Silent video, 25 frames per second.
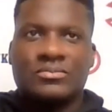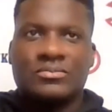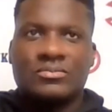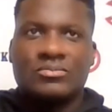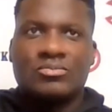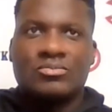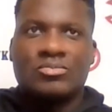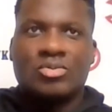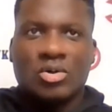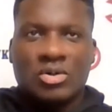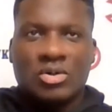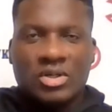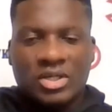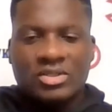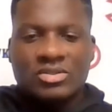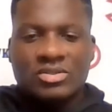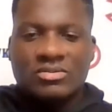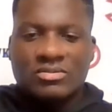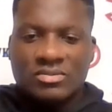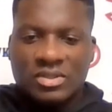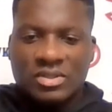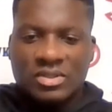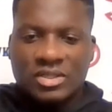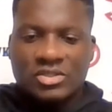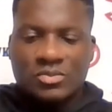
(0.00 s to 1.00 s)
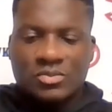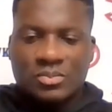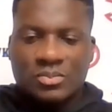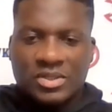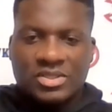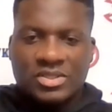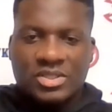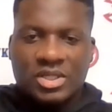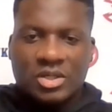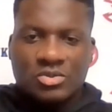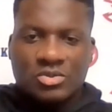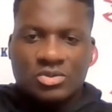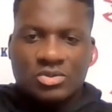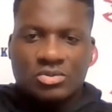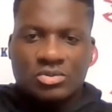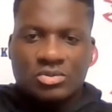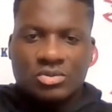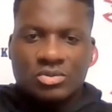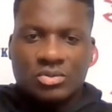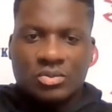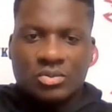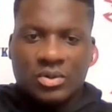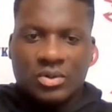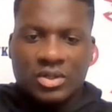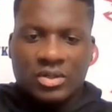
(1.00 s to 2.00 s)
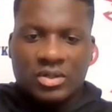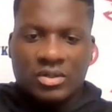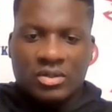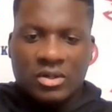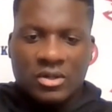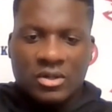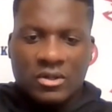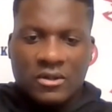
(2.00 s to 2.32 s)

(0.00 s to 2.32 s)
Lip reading: Brook can space out, shoot the three.